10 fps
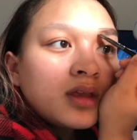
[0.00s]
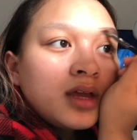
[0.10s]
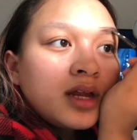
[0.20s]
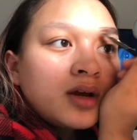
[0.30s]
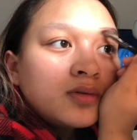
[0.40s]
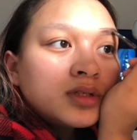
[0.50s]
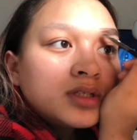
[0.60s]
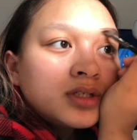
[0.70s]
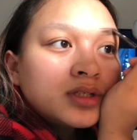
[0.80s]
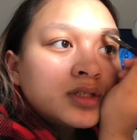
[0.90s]
and I
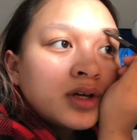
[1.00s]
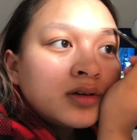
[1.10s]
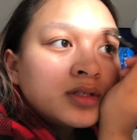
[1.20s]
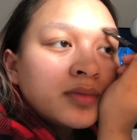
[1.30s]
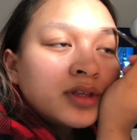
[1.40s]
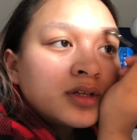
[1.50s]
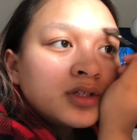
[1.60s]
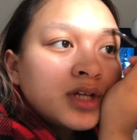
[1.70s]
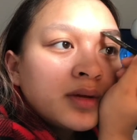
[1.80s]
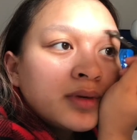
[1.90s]
was in my
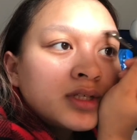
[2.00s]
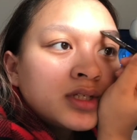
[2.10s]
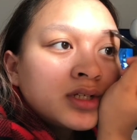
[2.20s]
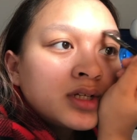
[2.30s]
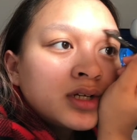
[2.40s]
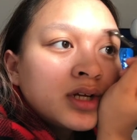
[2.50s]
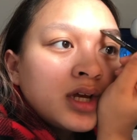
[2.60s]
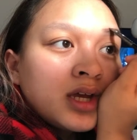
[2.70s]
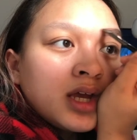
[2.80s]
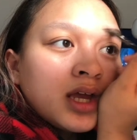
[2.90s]
3rd trimester,
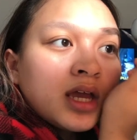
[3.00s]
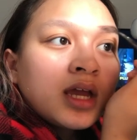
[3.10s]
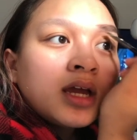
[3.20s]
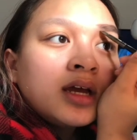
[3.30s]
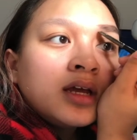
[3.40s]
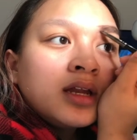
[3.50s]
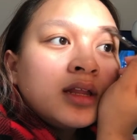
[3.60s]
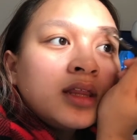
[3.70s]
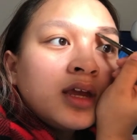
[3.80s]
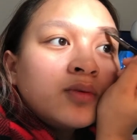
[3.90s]
and
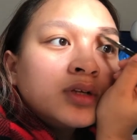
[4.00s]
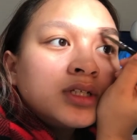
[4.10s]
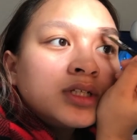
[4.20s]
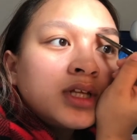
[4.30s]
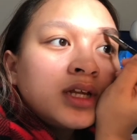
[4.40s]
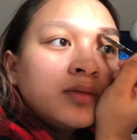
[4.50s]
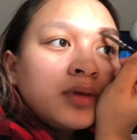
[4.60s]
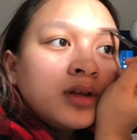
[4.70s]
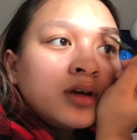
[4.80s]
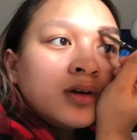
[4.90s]
they were just letting
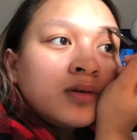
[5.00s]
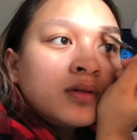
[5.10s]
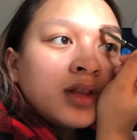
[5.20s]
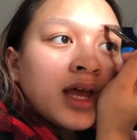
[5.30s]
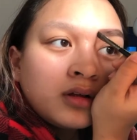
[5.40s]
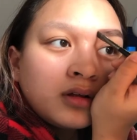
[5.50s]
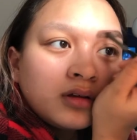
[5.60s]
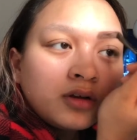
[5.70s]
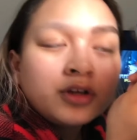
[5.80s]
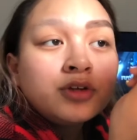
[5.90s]
me know, like,
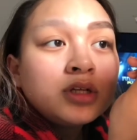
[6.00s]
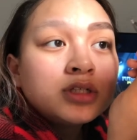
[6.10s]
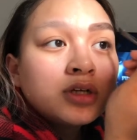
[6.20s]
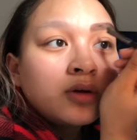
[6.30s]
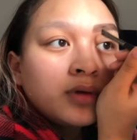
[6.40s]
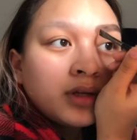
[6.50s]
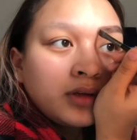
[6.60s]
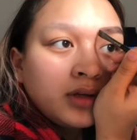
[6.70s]
or you need to go in,